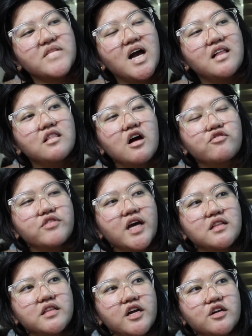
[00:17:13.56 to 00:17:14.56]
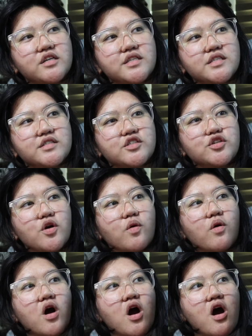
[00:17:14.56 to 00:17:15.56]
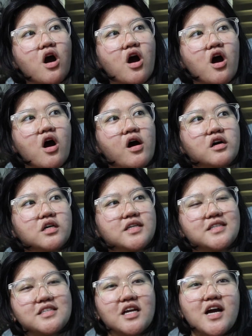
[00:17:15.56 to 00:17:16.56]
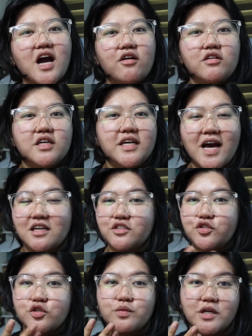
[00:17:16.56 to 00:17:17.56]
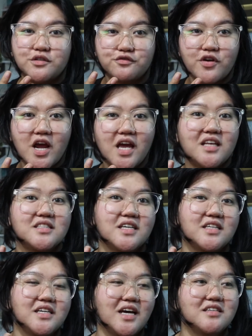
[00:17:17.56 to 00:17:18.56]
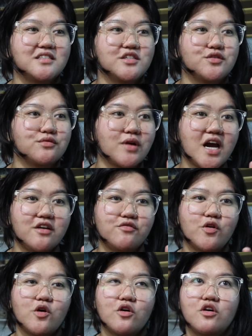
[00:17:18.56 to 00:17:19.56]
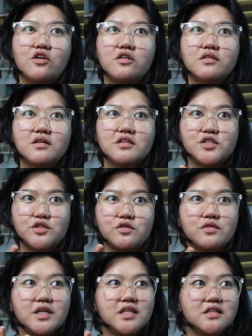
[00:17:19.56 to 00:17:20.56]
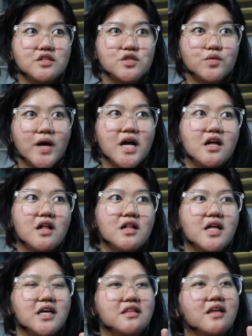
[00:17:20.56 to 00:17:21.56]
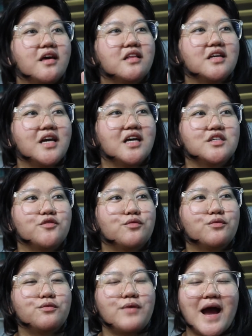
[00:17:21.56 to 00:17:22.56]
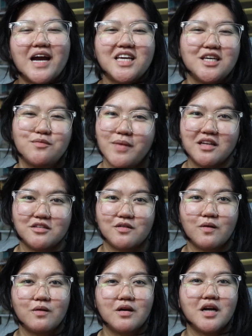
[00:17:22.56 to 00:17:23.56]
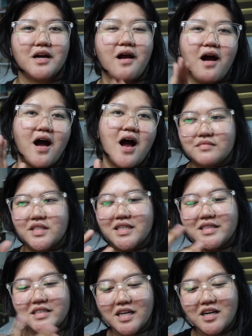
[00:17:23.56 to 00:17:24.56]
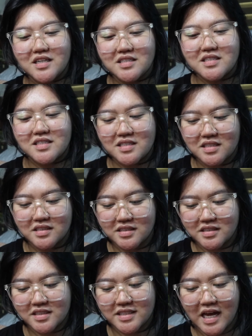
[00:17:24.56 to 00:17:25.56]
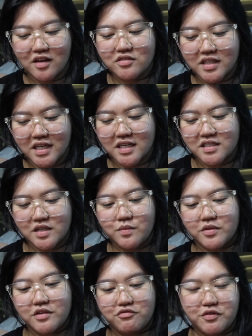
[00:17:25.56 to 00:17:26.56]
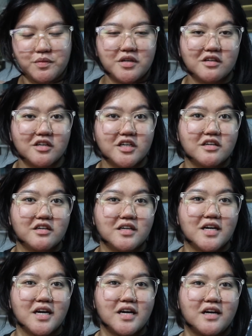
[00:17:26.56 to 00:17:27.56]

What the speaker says: I love that there is, you know, he has 2 best friends, and he has this rival student as well, and then he has a wacky mentor. It does sound like something familiar,